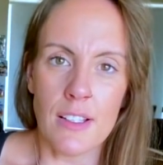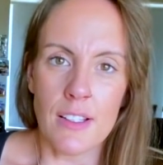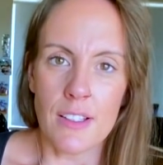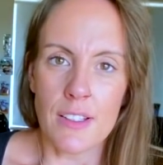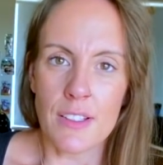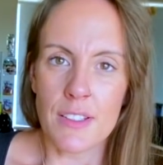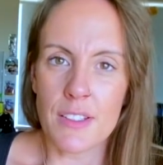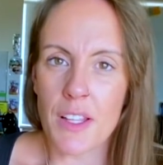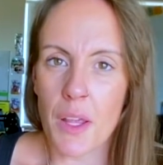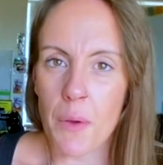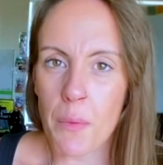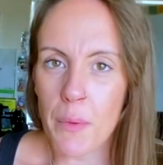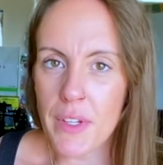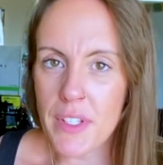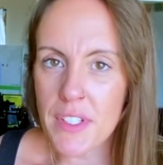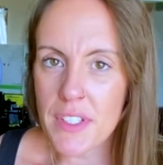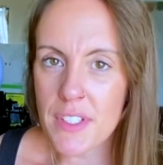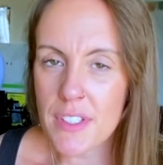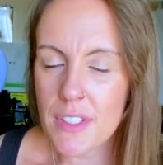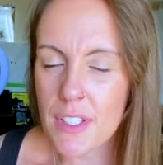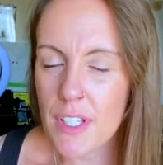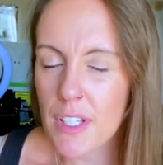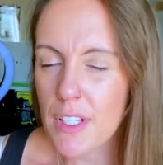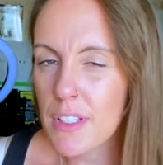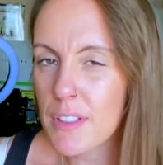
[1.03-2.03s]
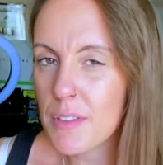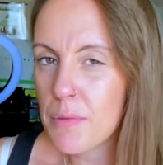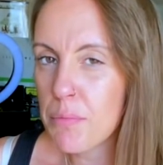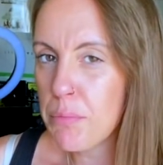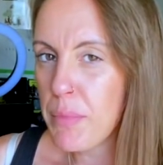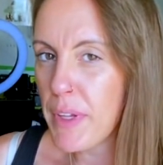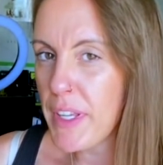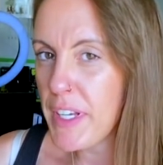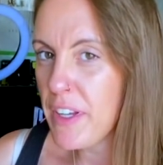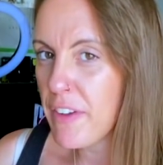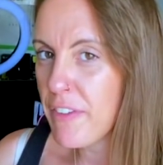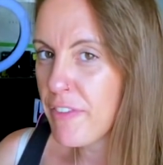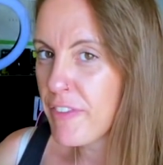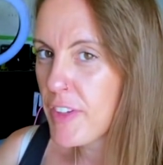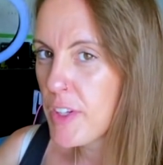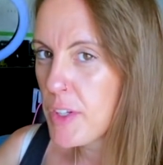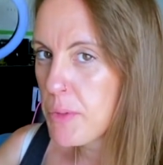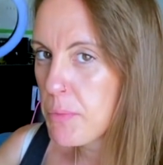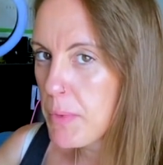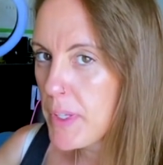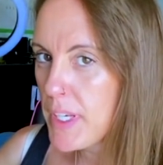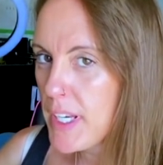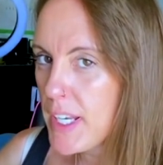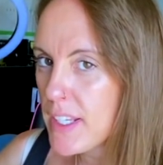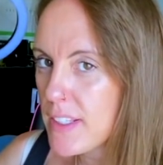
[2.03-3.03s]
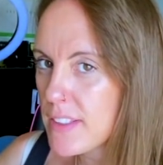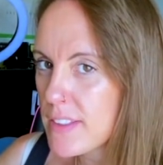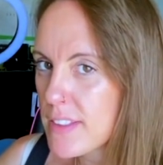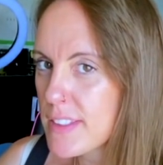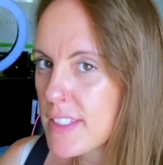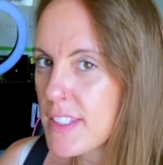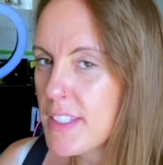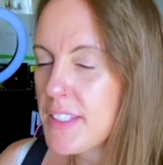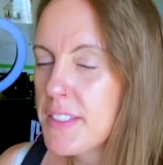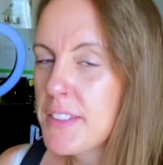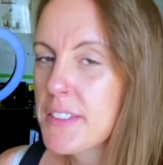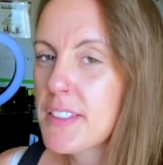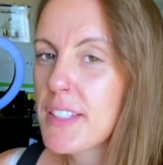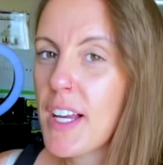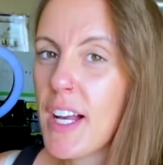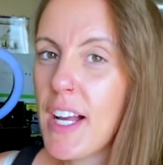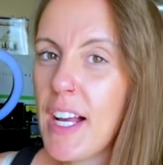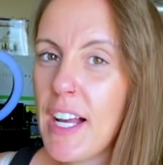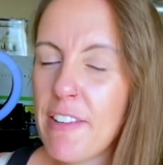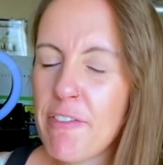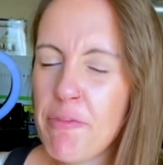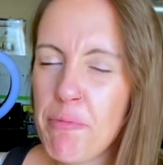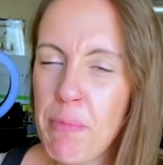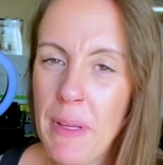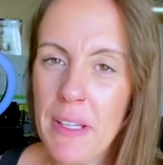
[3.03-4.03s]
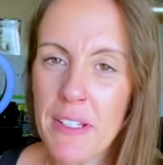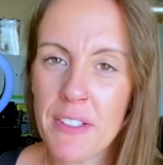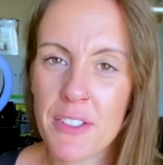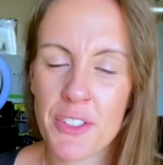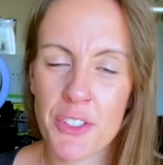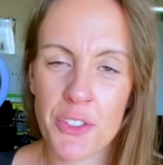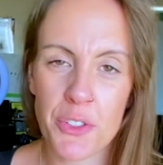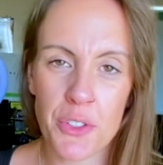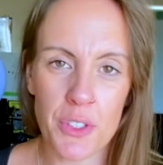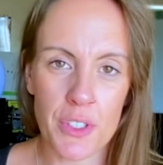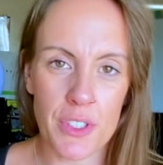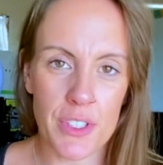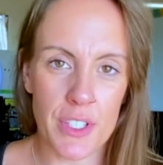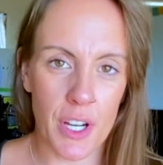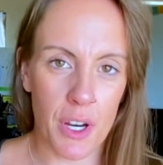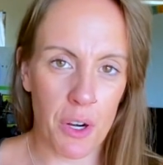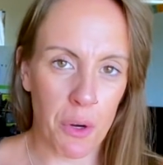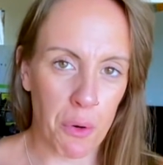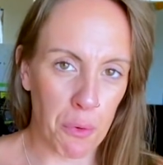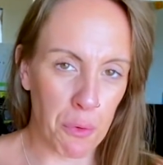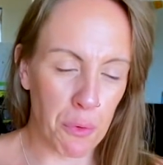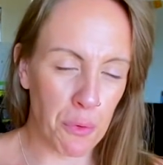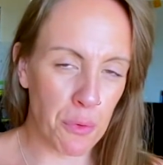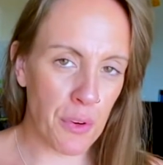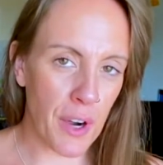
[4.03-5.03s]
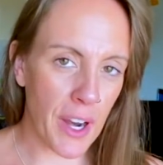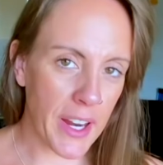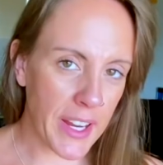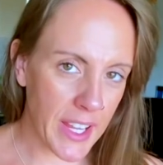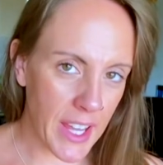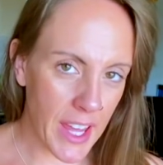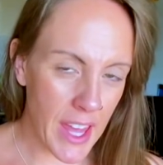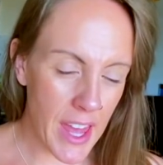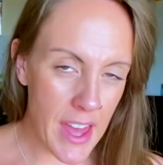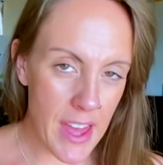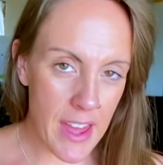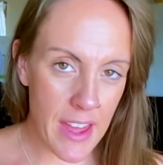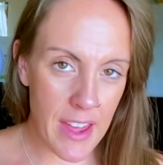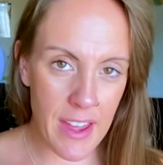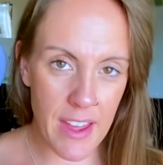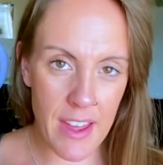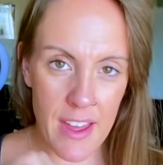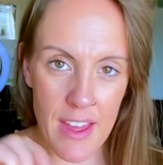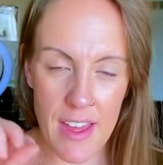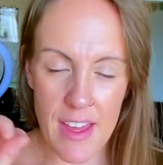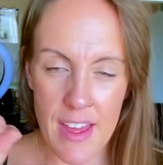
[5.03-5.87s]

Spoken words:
So it's been a few minutes since I've been stood right here